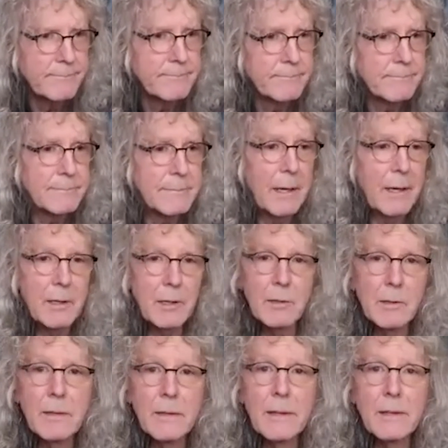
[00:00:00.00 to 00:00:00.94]
Thank you.
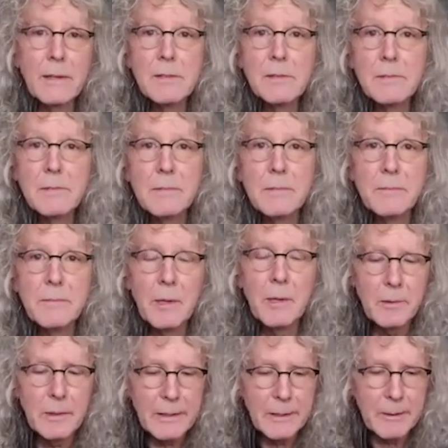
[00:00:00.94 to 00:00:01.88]
Thanks.
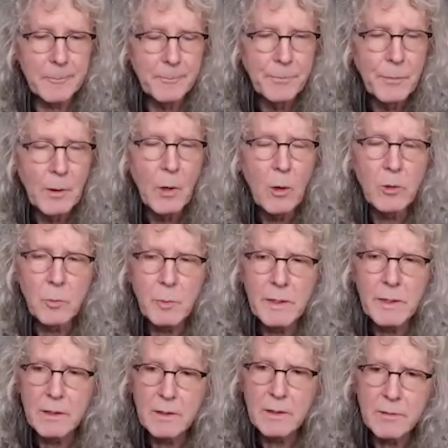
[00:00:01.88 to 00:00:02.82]
All right. Oh,
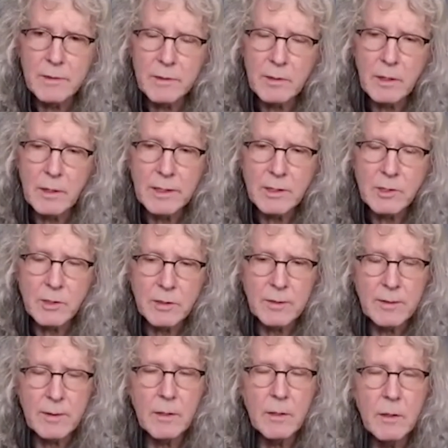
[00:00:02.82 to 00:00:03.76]
speaking of
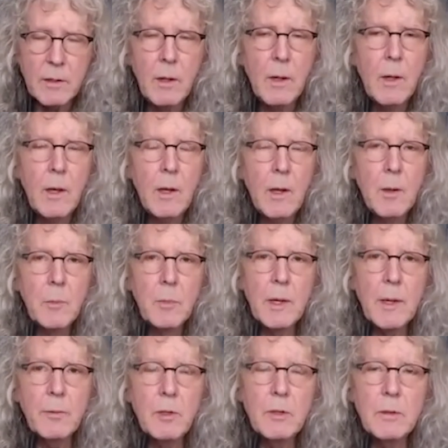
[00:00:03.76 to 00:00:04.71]
incarnations,
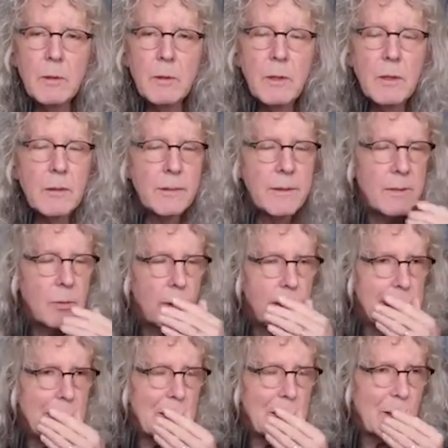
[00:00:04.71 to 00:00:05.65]
perhaps this one
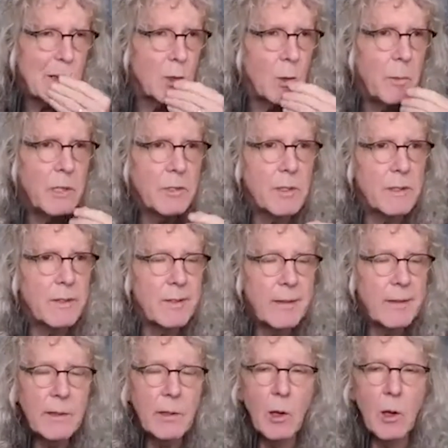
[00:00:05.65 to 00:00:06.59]
isn't so much a
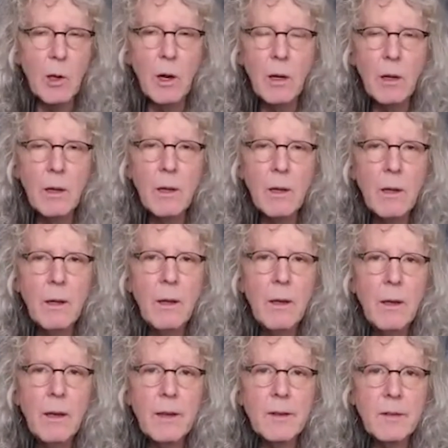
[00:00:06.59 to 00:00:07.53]
sing-along
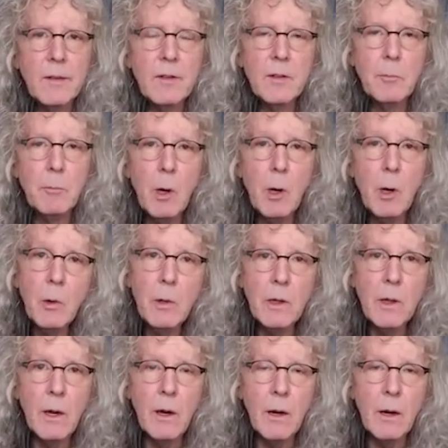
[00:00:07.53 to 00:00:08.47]
as it is a
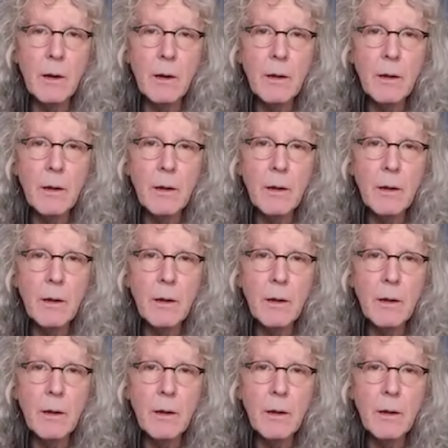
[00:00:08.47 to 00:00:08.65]
moan-along.